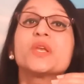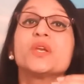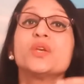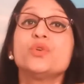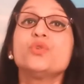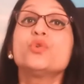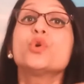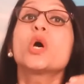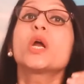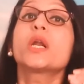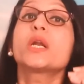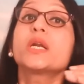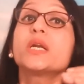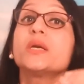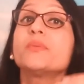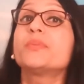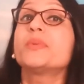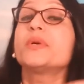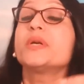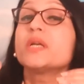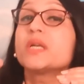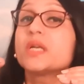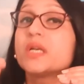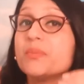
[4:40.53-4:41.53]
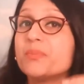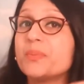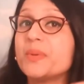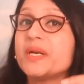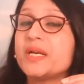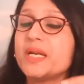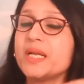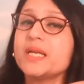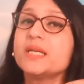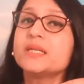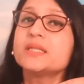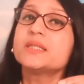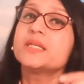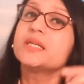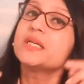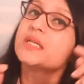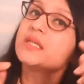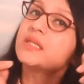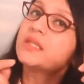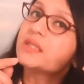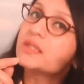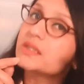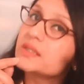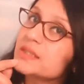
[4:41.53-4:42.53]
you are repeating
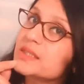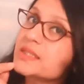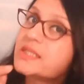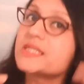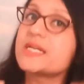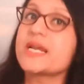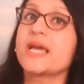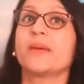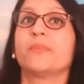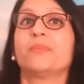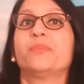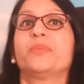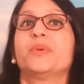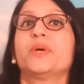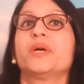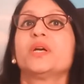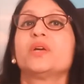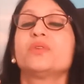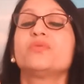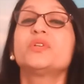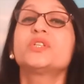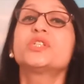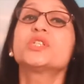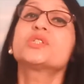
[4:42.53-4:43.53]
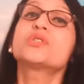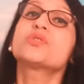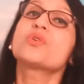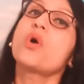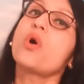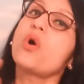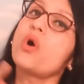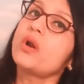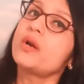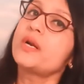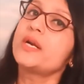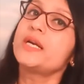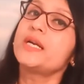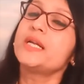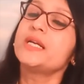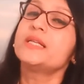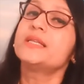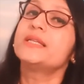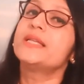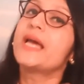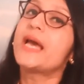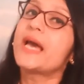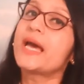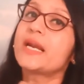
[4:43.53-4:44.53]
the step which is already
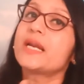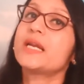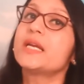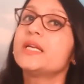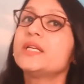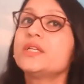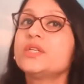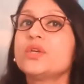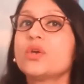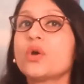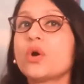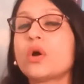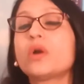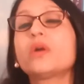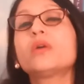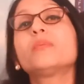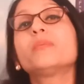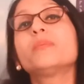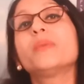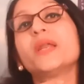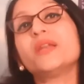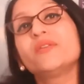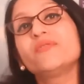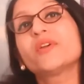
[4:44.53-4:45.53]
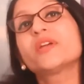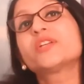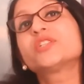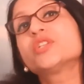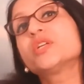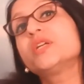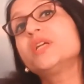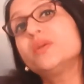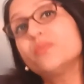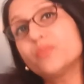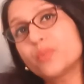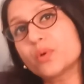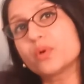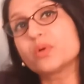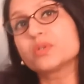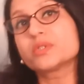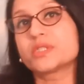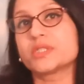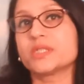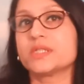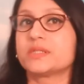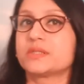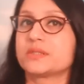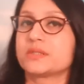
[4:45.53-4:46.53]
there in your manufacturing
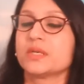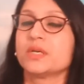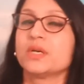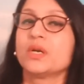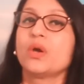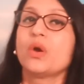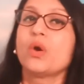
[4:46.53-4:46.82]
process.